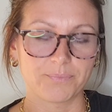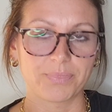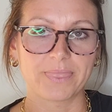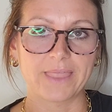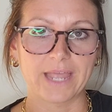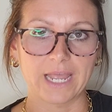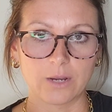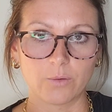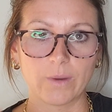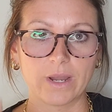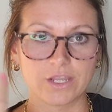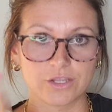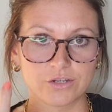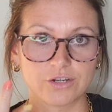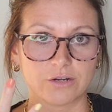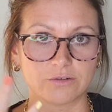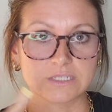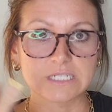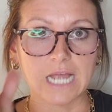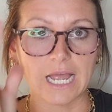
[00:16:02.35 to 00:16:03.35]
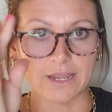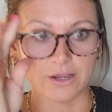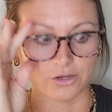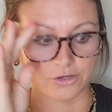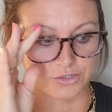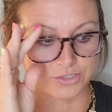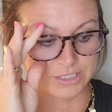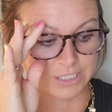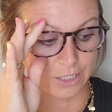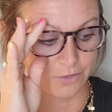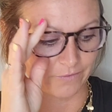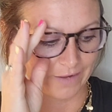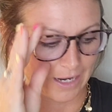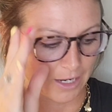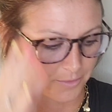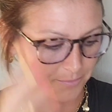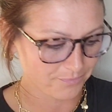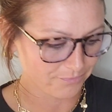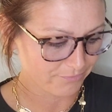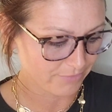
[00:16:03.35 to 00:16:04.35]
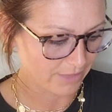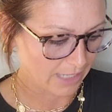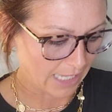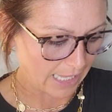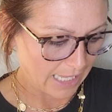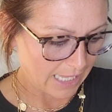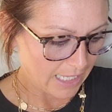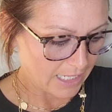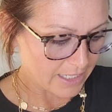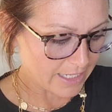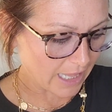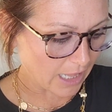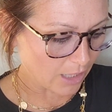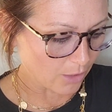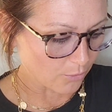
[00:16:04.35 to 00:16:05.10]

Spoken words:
That way you don't tire yourself out. Now,